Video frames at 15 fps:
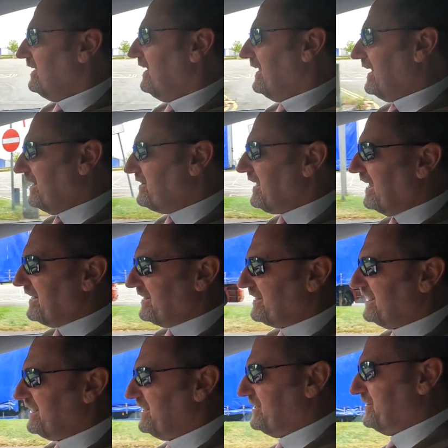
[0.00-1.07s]
and I
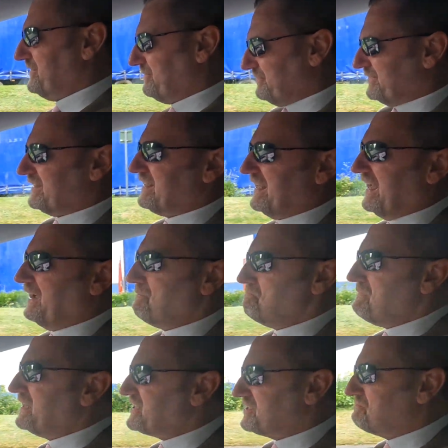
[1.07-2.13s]
think I
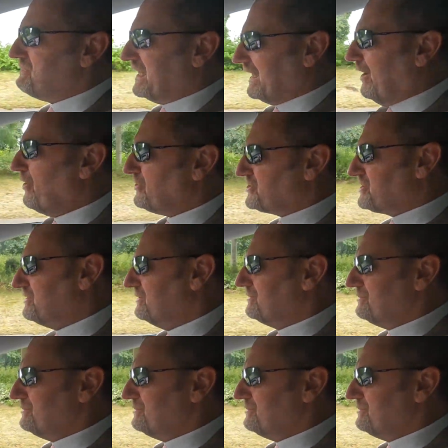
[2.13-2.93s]
miss me clocks,